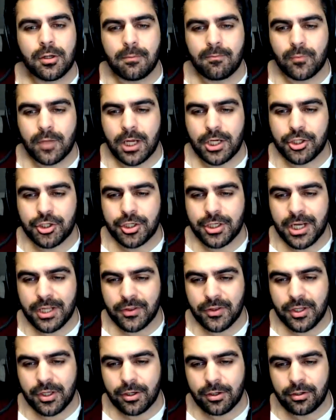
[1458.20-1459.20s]
So I should get
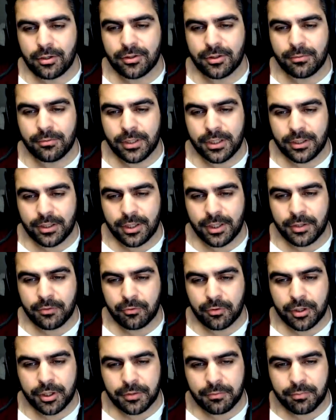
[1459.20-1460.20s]
the ultimate and
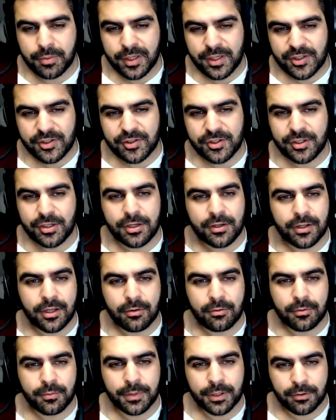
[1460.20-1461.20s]
run pissed in it. That
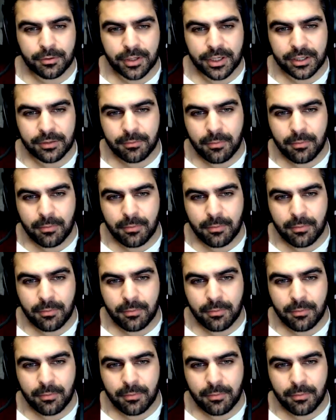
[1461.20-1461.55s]
would be great.